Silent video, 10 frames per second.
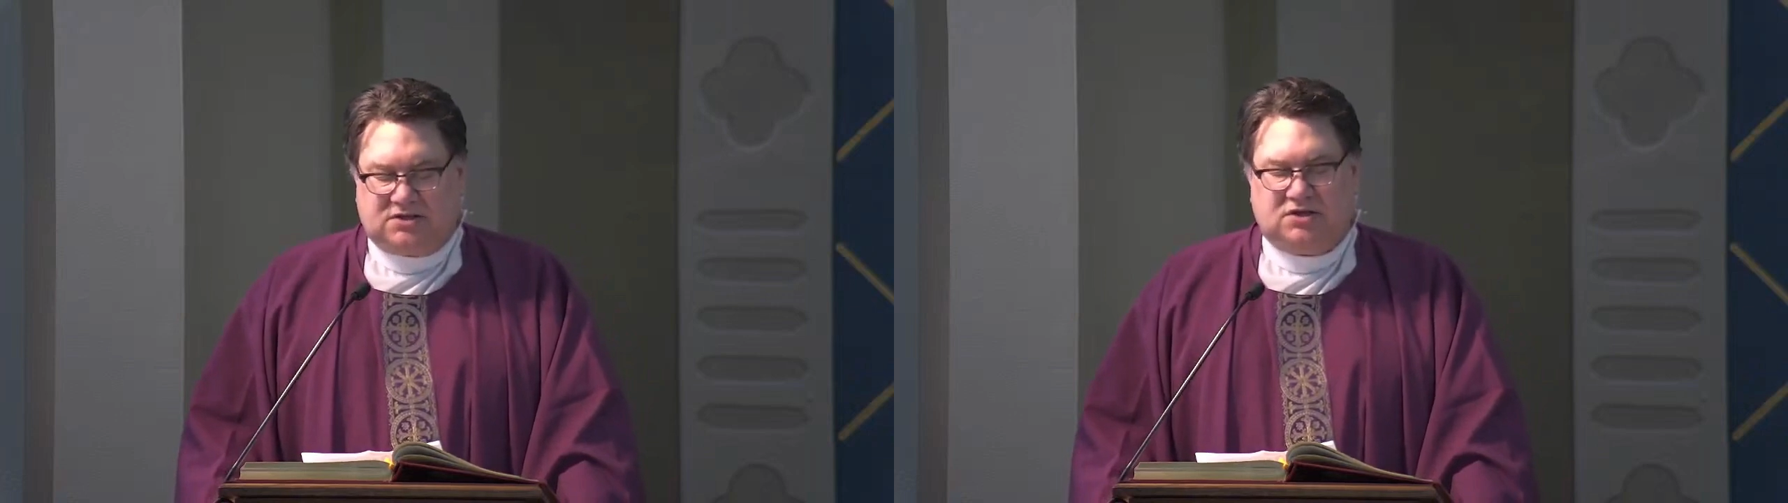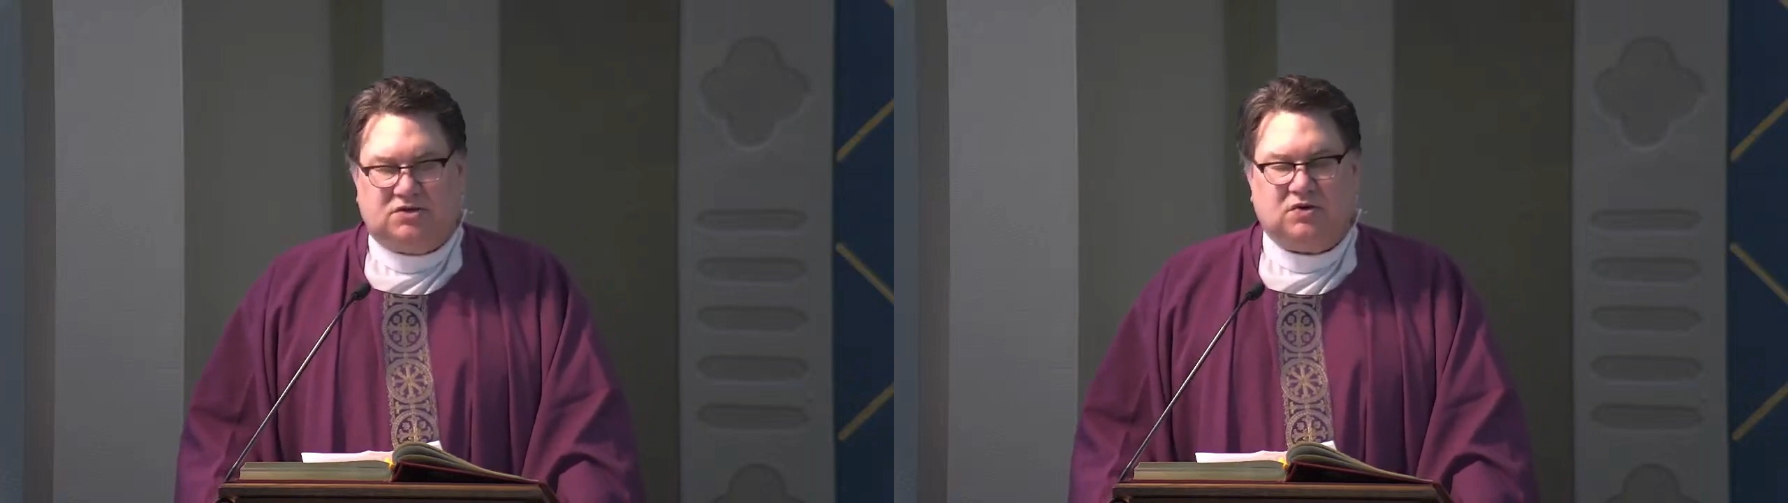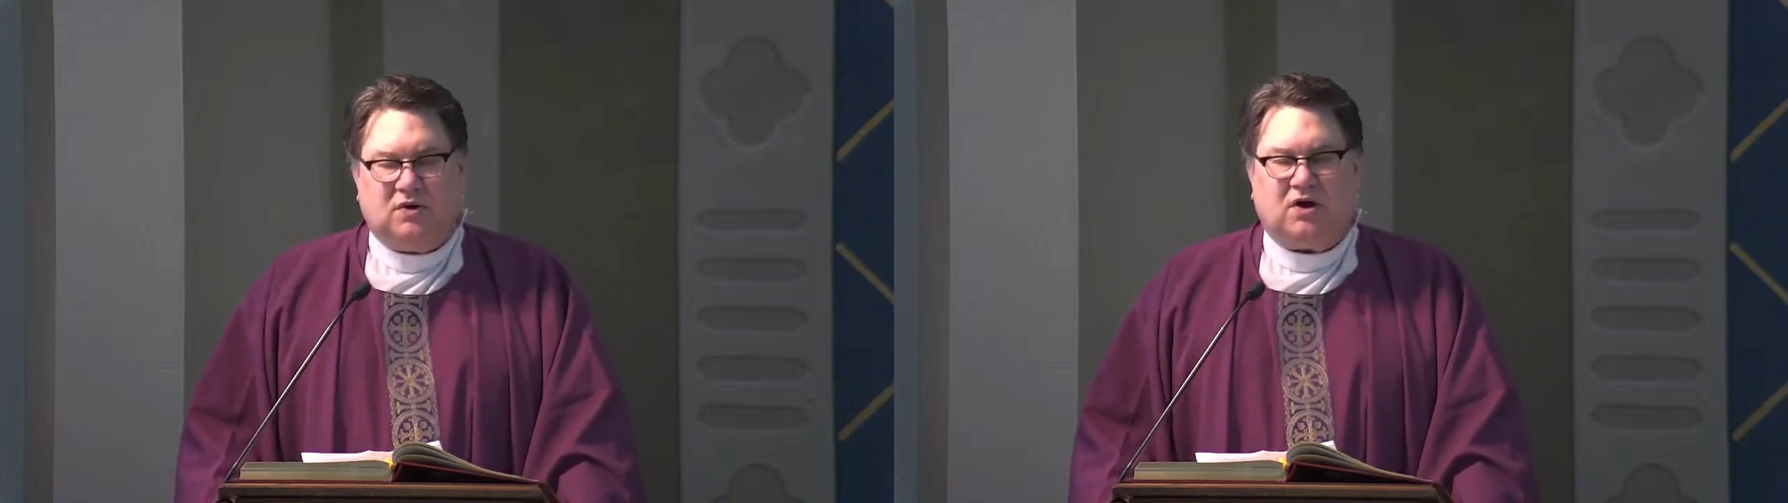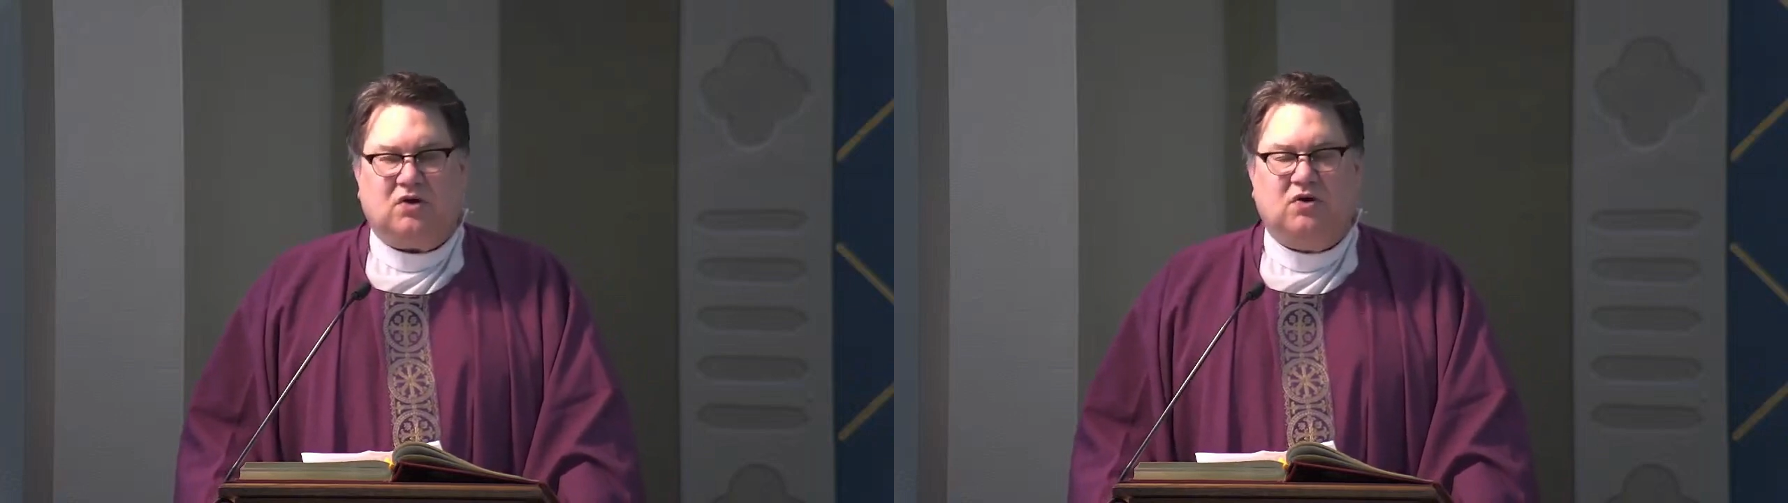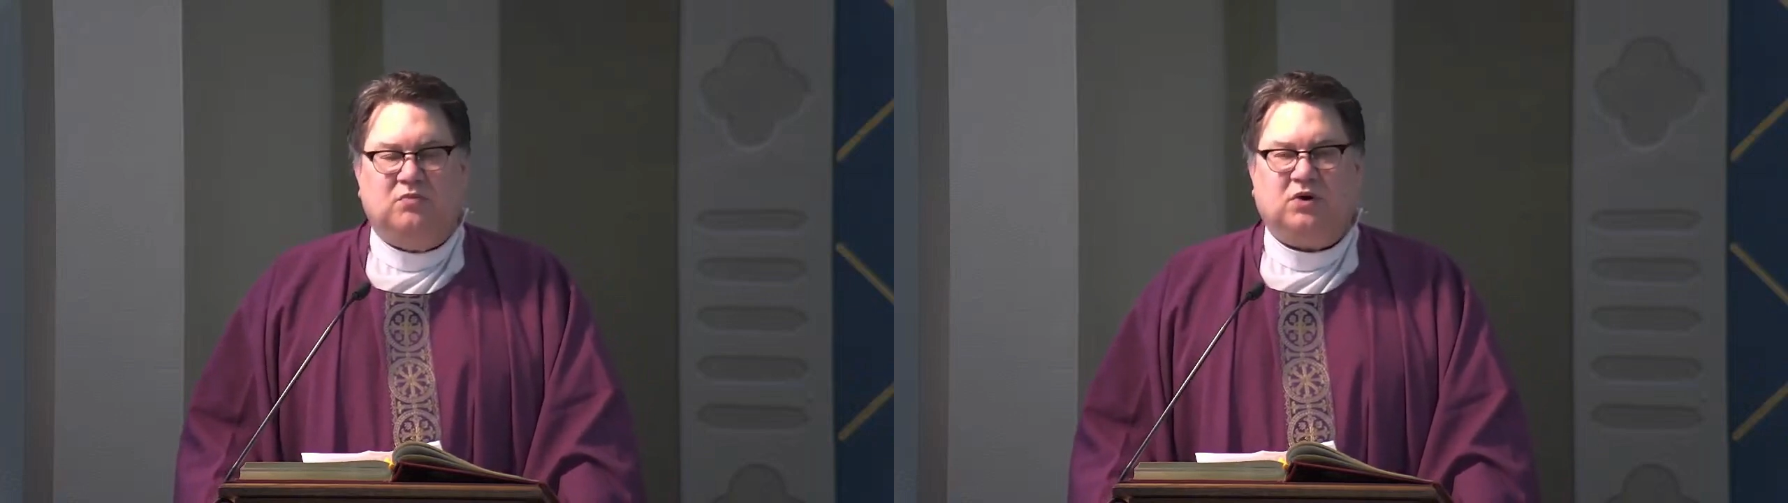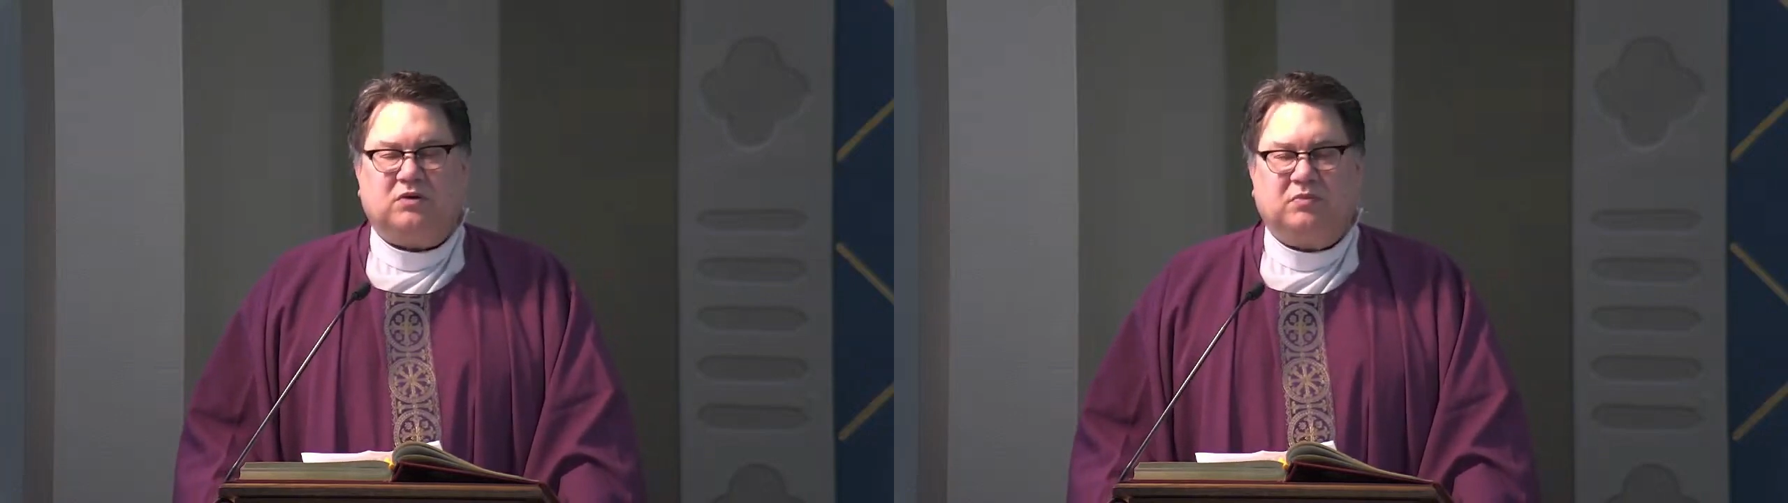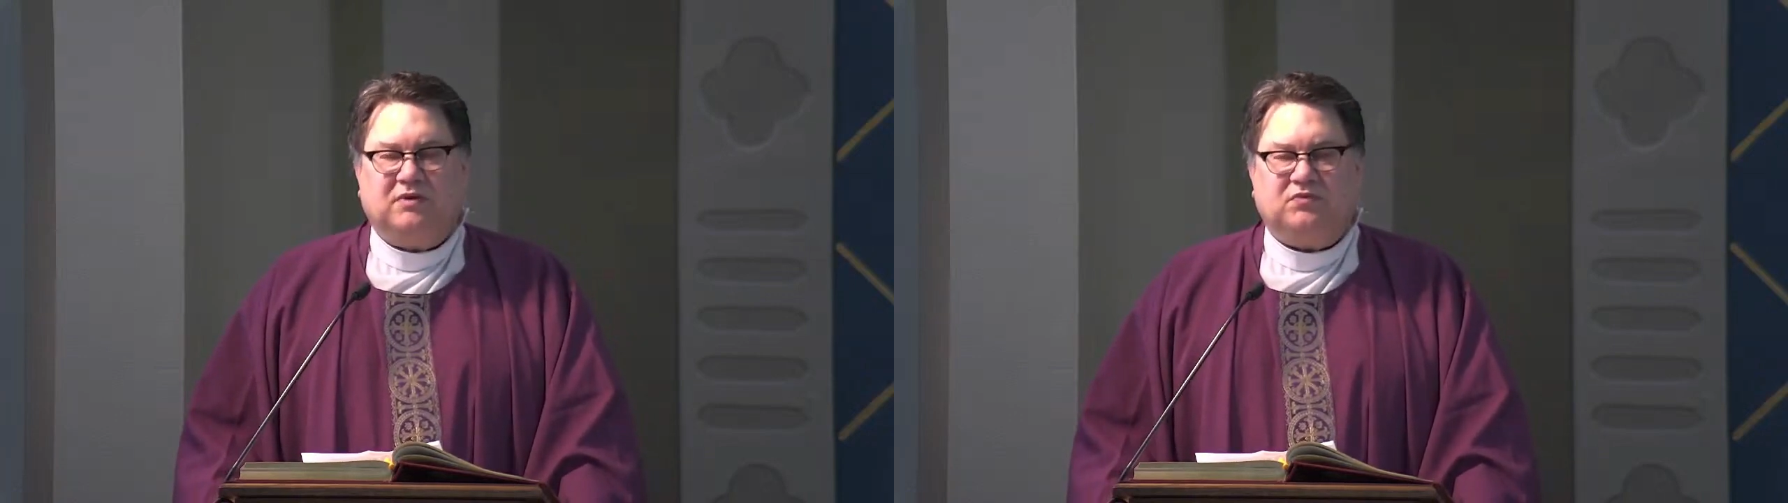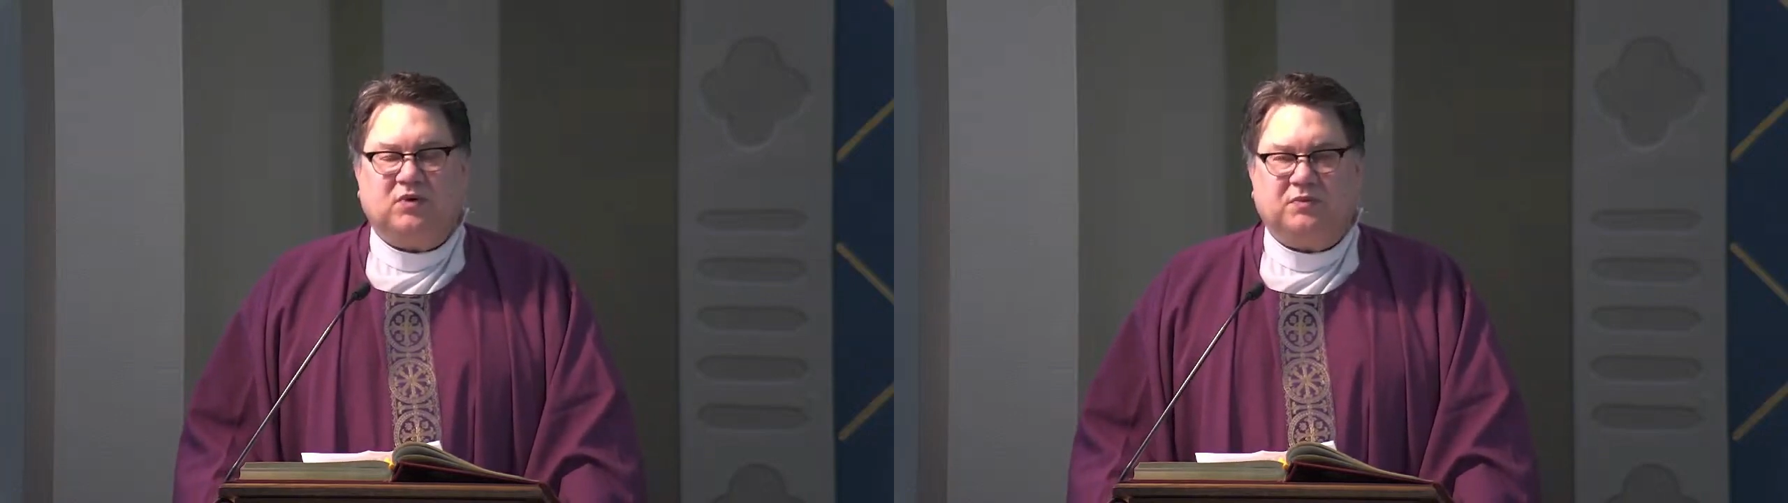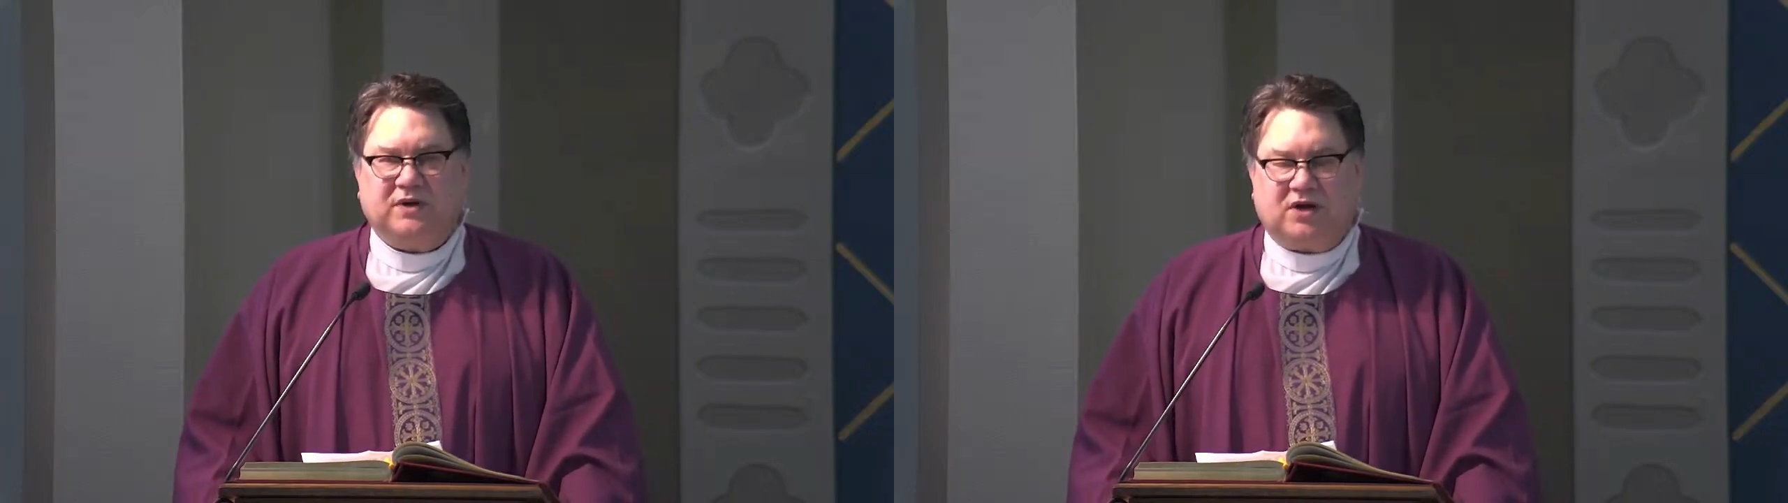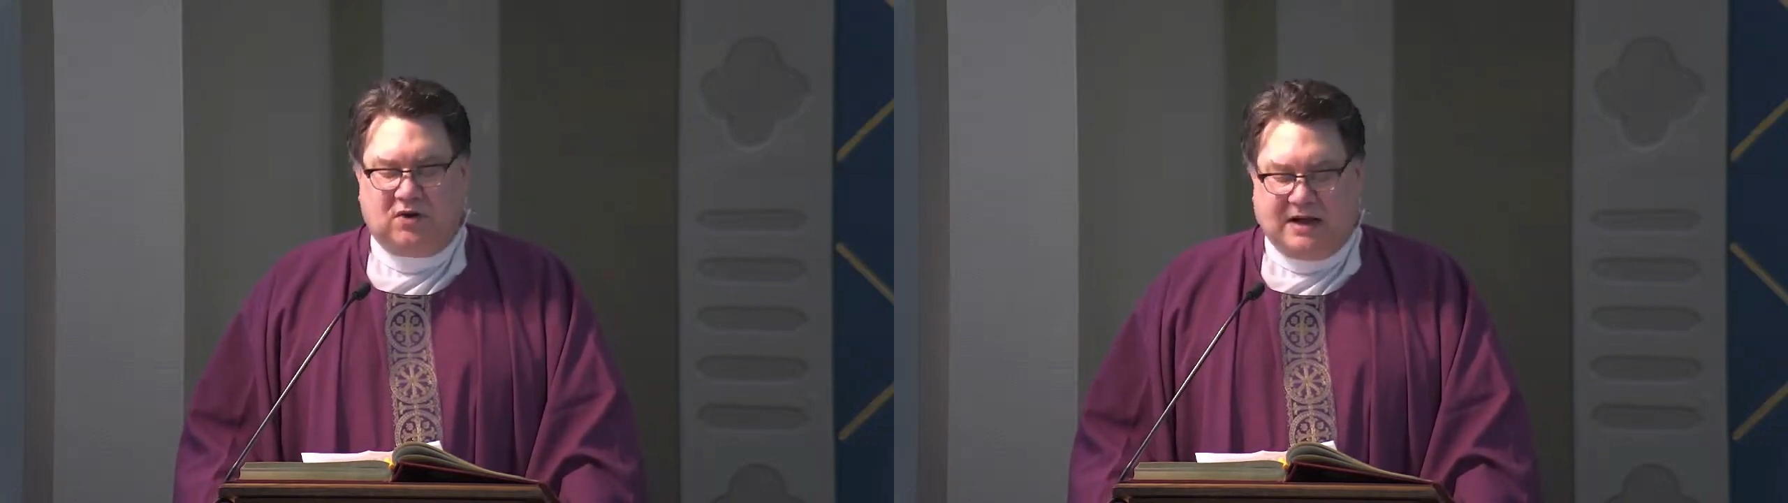to do our homework before we
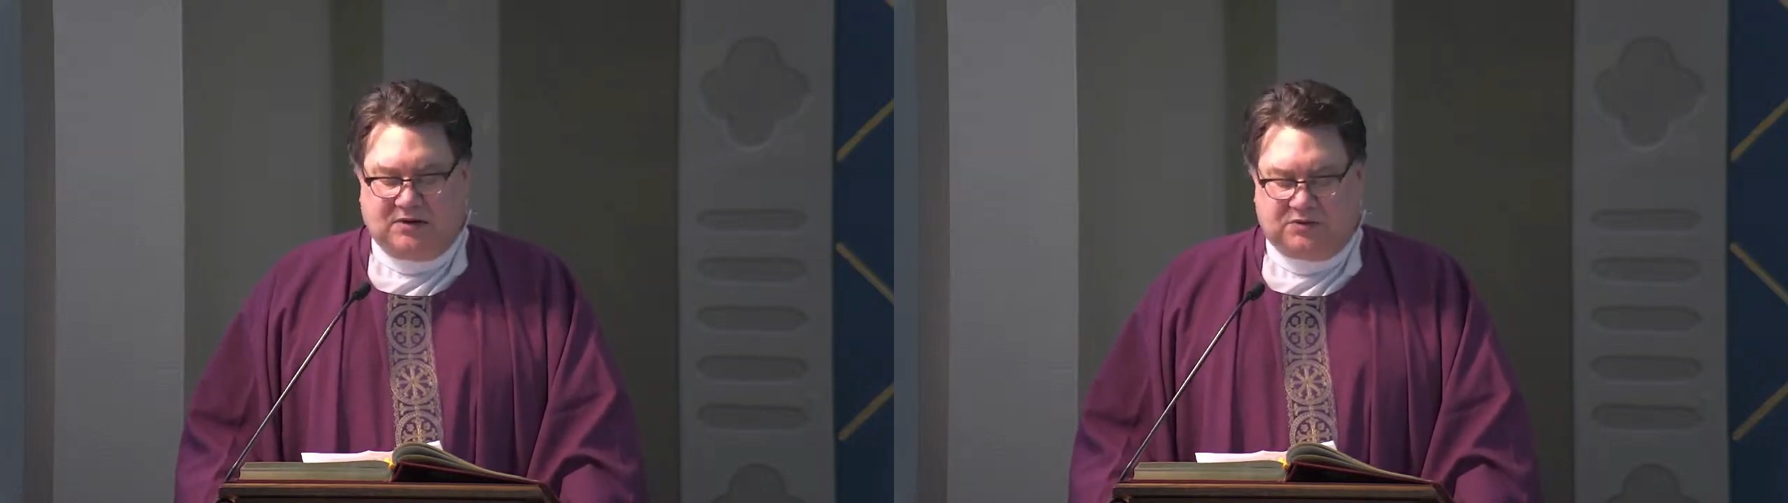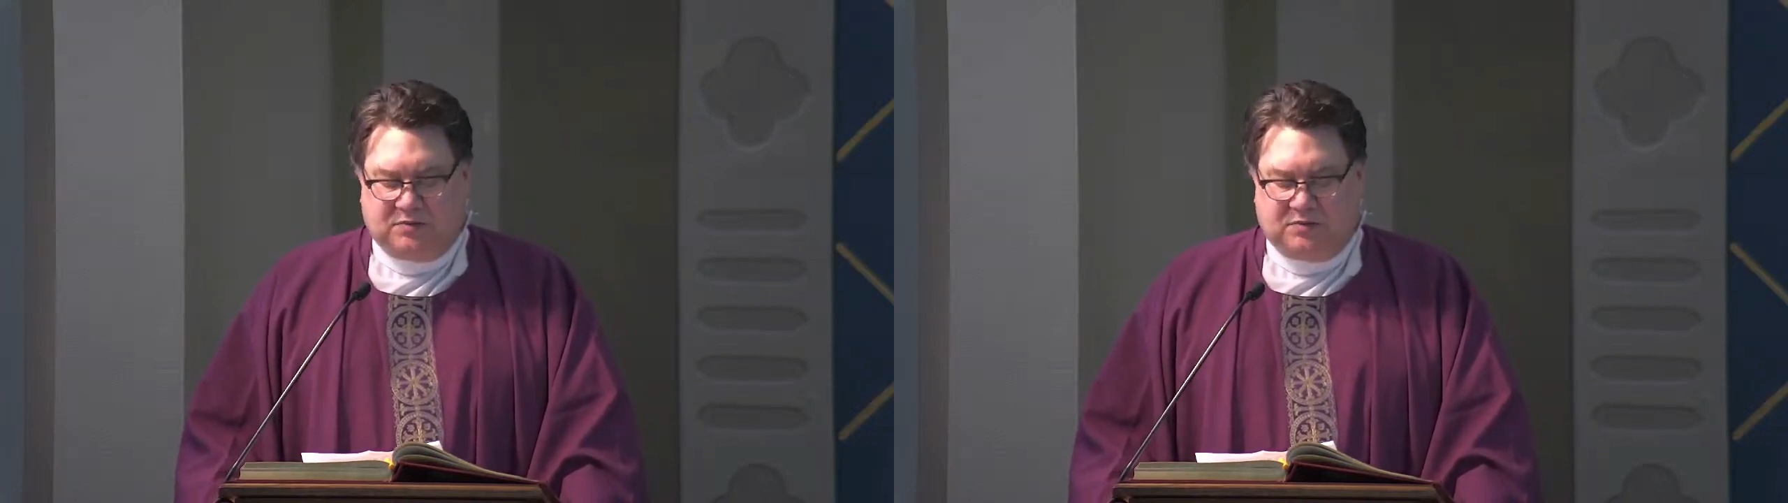go out